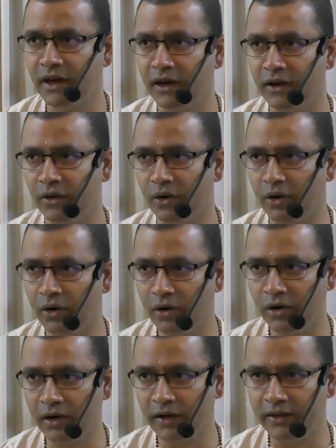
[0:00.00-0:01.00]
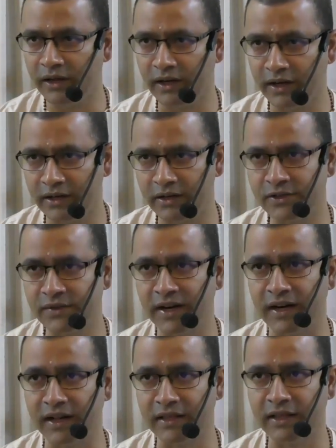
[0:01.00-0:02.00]
And all other letters were
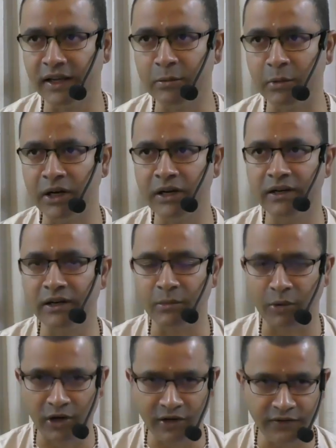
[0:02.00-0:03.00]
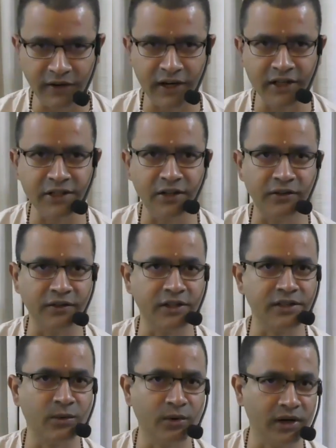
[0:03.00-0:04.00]
nothing but a modification of that
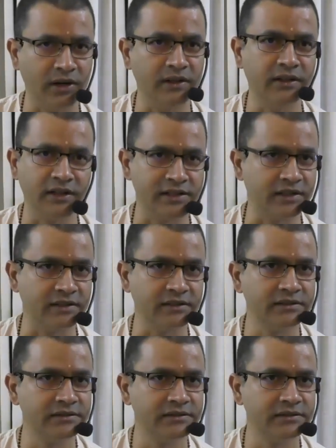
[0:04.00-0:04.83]
sound A. That's it.